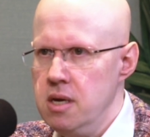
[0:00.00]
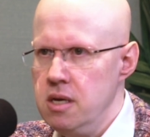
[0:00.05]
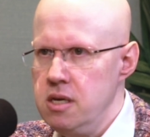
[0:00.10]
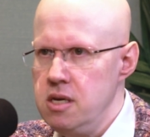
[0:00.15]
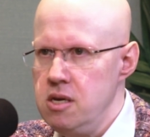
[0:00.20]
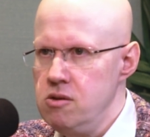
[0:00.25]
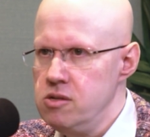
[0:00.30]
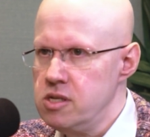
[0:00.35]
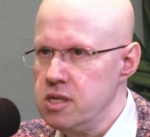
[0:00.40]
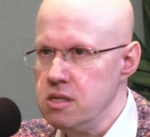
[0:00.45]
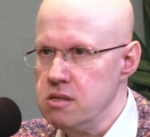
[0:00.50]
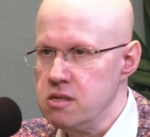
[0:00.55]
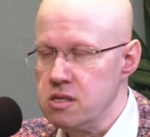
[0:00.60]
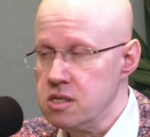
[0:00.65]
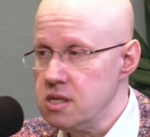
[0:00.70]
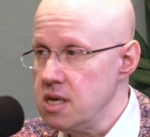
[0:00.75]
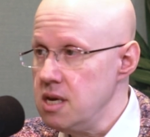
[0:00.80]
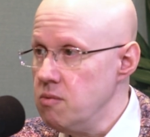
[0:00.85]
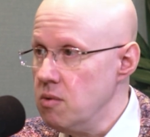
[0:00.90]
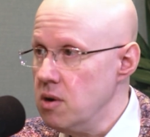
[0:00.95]
using the
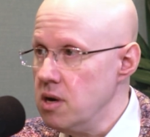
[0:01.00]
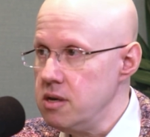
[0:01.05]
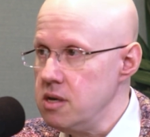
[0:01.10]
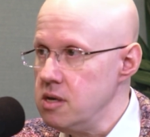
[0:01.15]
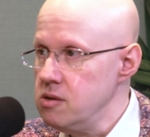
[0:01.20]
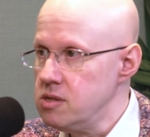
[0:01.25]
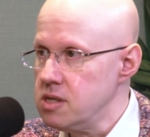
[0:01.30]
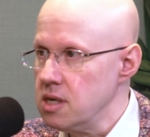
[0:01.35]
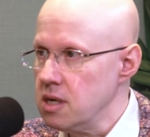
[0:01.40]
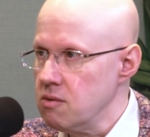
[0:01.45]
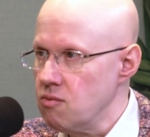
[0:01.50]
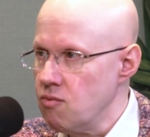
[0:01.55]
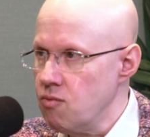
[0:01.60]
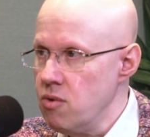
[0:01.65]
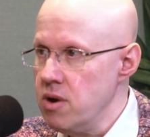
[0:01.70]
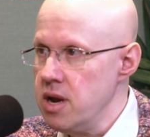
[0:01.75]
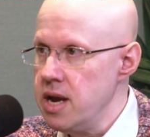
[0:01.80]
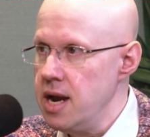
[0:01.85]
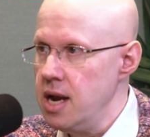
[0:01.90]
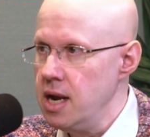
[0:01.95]
C word, using
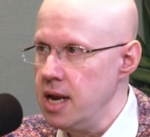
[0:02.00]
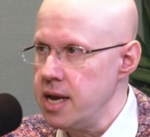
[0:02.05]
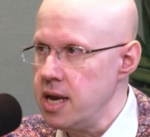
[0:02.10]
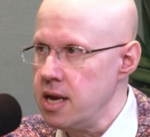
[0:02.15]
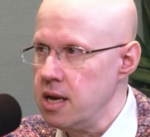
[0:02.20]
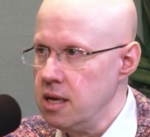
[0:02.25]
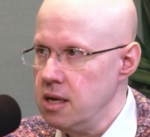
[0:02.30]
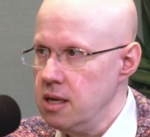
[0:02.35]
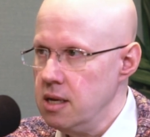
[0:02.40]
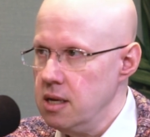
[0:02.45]
really,